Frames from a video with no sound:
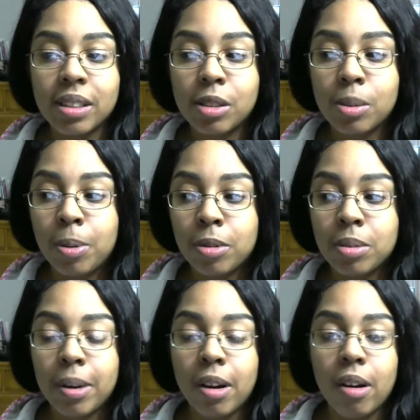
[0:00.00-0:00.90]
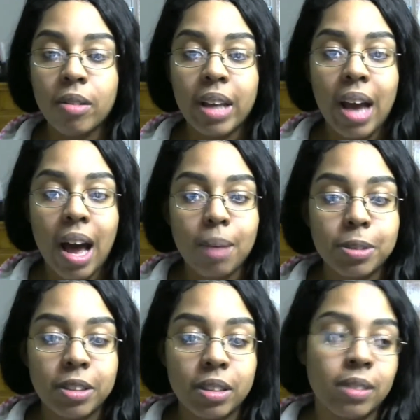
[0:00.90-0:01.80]
supposed to be our only
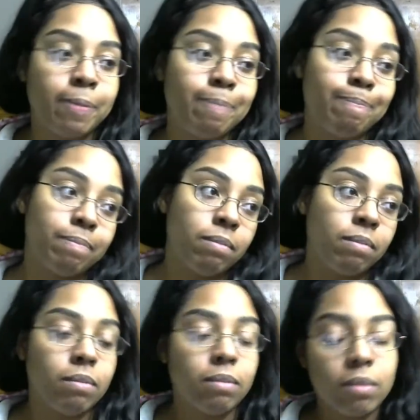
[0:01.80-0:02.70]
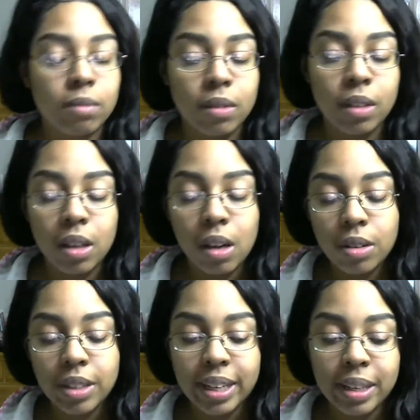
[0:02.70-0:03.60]
option,
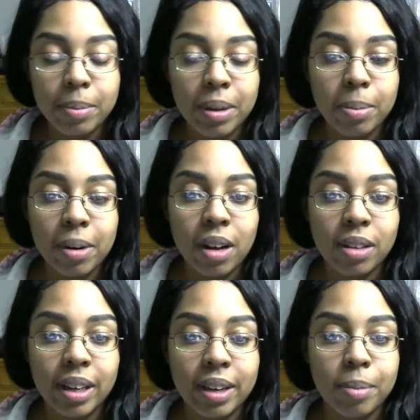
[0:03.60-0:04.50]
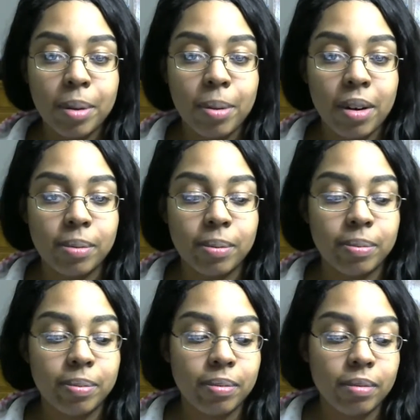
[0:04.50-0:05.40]
that can be a problem.
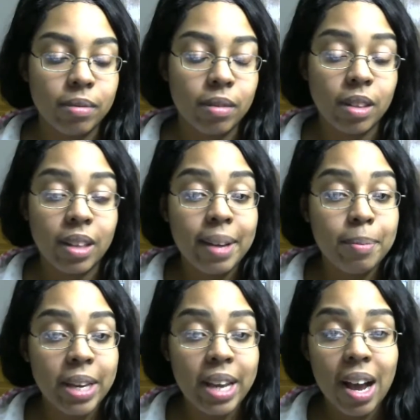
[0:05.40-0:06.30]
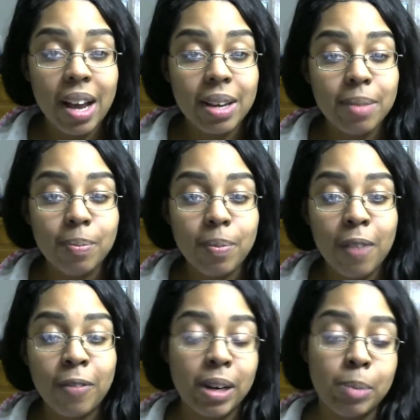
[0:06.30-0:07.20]
Like me, I'm a
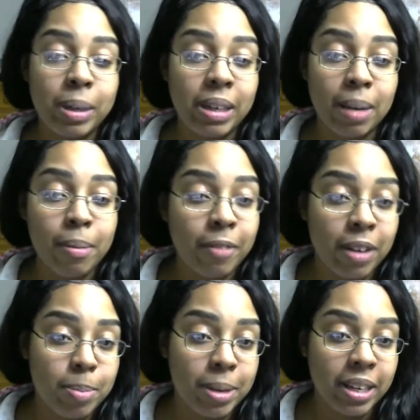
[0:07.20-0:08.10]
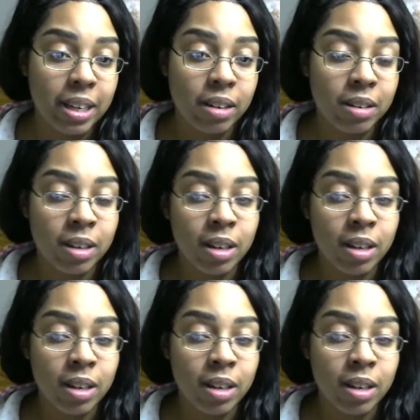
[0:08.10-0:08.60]
very picky eater.